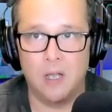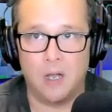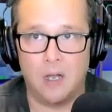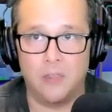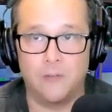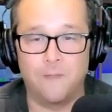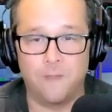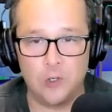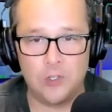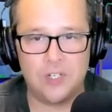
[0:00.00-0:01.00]
the
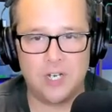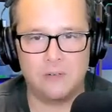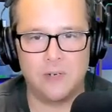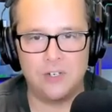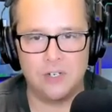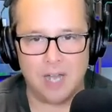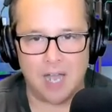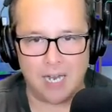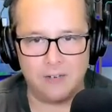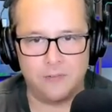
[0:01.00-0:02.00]
first generation
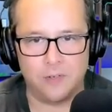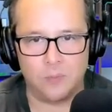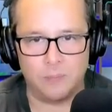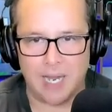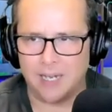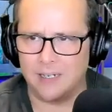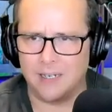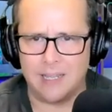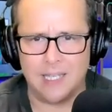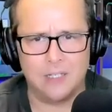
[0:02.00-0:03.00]
iPhone back in,
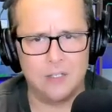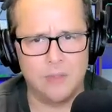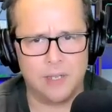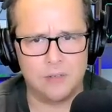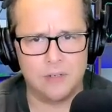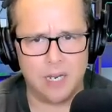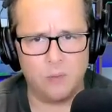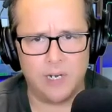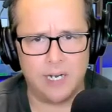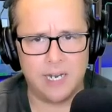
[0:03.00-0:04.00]
I think,
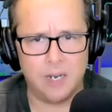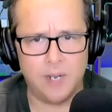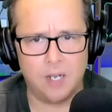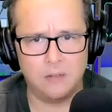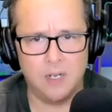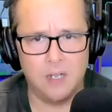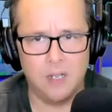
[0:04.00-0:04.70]
2008, when it came out,